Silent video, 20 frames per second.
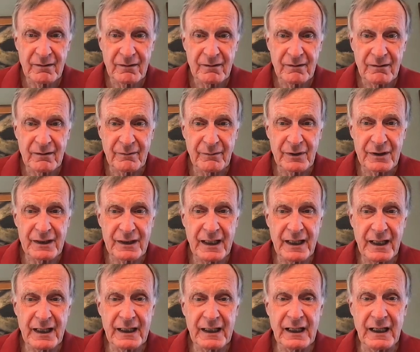Let me say
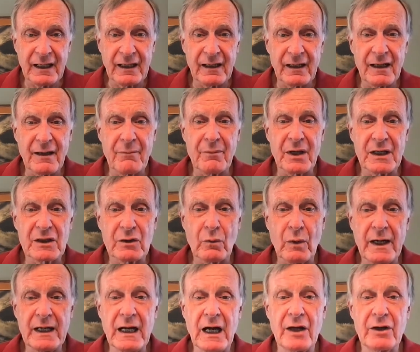that again. The best
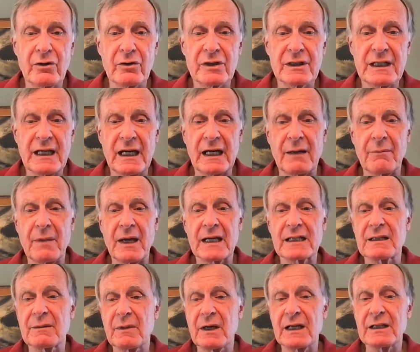way to understand and
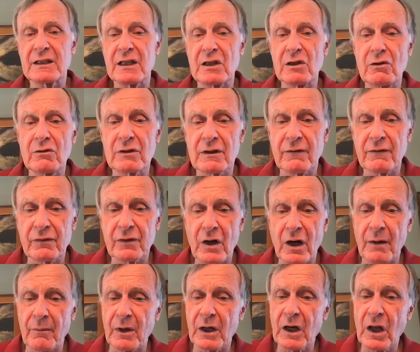maximize the use of
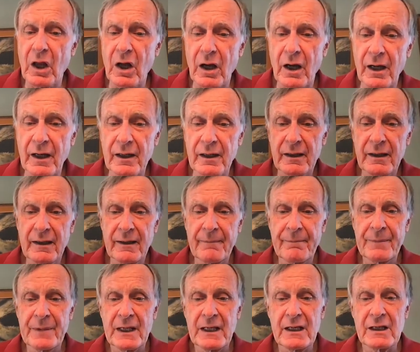karmic law
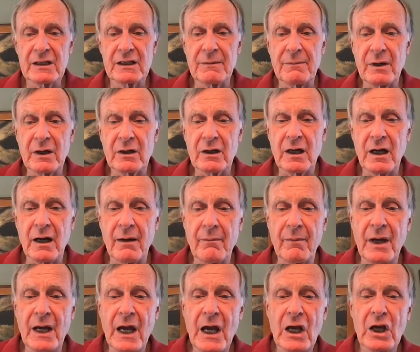is to become
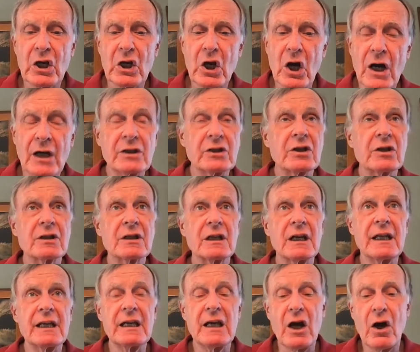
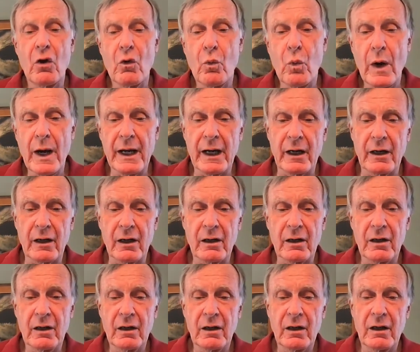consciously aware
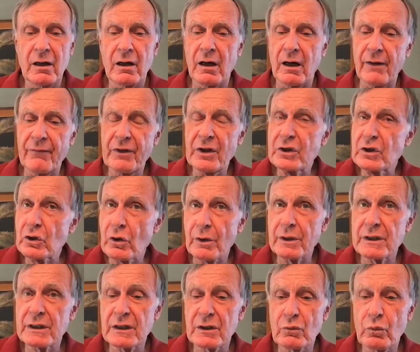of the
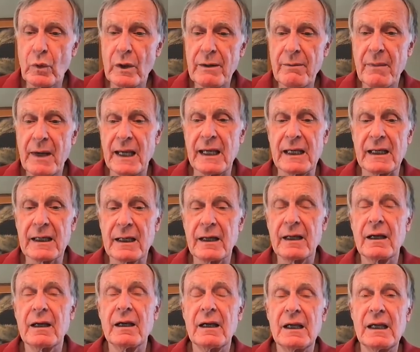choices we make
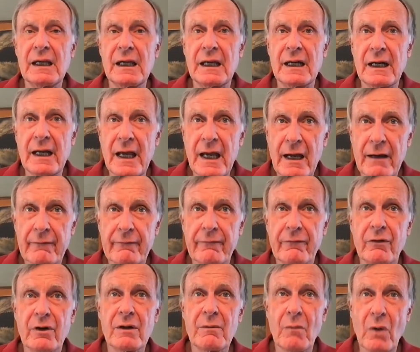in
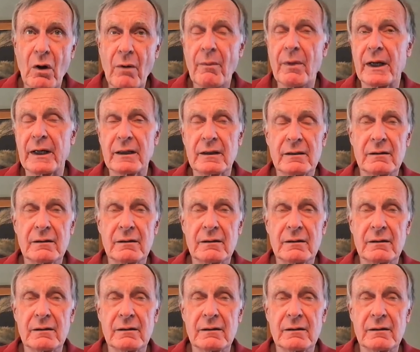every moment.